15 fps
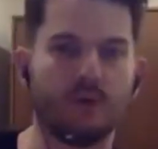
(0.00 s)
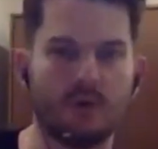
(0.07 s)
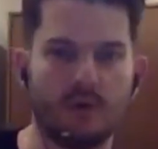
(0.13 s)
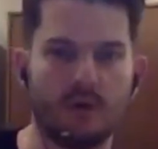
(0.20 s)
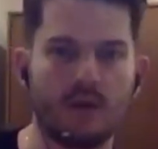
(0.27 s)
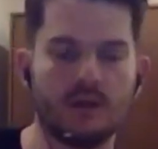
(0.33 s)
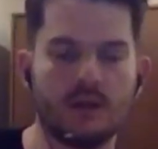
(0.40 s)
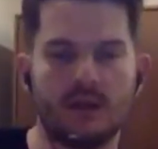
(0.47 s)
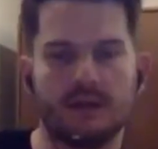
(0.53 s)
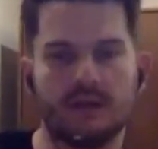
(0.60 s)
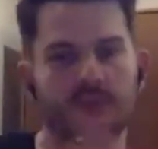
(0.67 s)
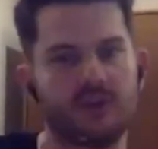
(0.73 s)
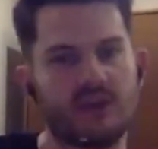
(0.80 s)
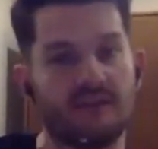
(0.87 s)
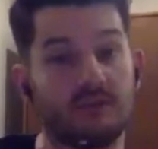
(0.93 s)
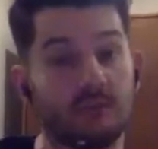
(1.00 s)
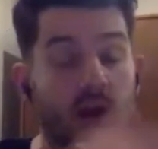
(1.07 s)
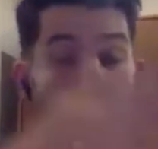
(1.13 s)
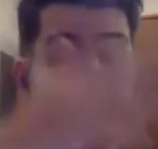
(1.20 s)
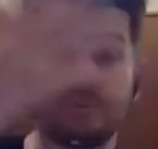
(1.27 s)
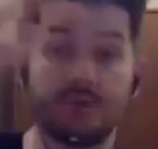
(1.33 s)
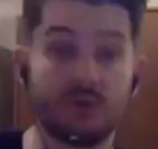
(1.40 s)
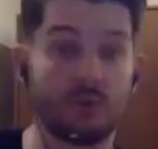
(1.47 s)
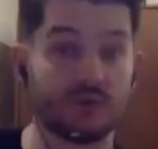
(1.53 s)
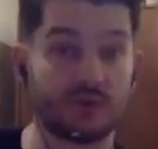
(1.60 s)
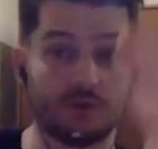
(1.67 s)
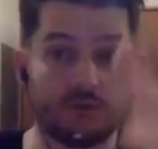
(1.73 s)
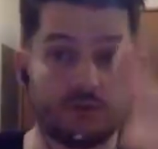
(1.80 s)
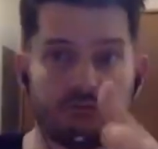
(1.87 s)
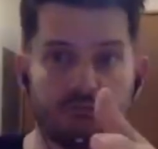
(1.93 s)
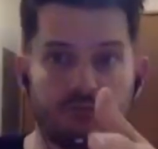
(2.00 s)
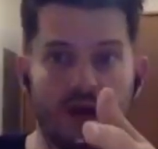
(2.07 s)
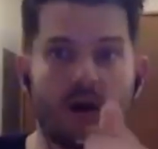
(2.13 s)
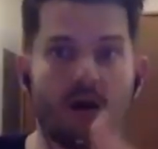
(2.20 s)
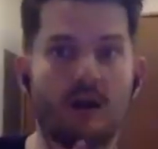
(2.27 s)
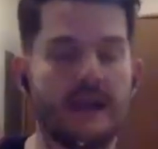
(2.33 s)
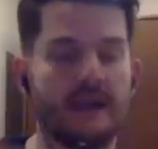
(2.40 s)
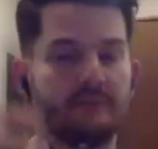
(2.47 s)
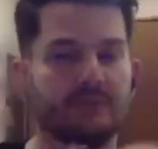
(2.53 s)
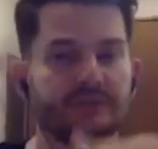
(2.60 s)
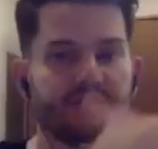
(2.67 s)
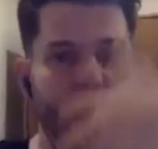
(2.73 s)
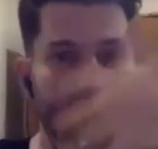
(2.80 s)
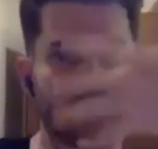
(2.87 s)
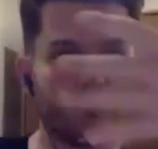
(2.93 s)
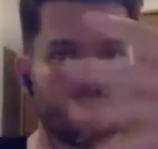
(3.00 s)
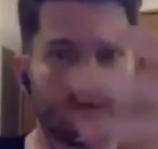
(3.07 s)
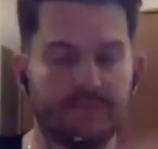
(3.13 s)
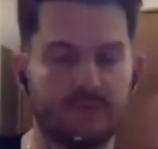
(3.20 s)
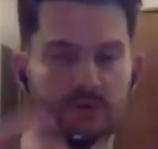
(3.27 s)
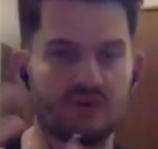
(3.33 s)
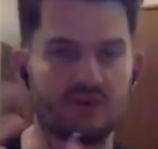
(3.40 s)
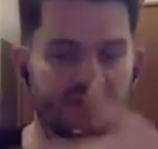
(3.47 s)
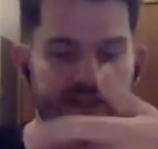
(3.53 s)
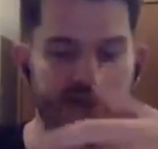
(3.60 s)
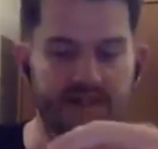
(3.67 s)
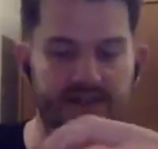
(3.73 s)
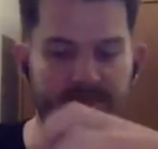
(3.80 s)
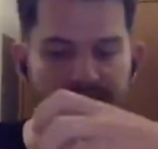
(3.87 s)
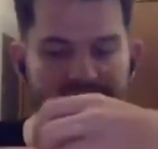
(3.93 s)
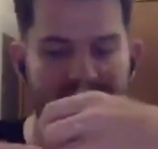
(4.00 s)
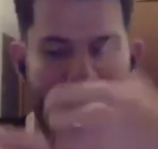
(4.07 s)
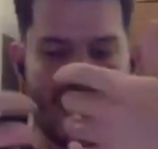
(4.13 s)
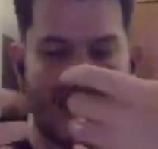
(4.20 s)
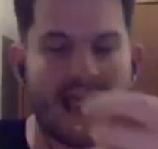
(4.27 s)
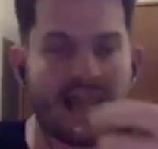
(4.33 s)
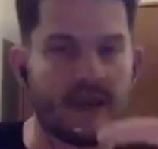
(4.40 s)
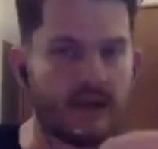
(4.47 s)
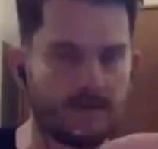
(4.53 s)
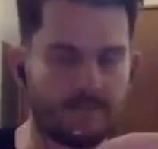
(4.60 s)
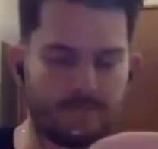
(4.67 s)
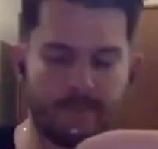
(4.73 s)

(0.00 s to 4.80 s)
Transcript: And then when you have a rifle, you also are able to, a few years later, to make a cannon.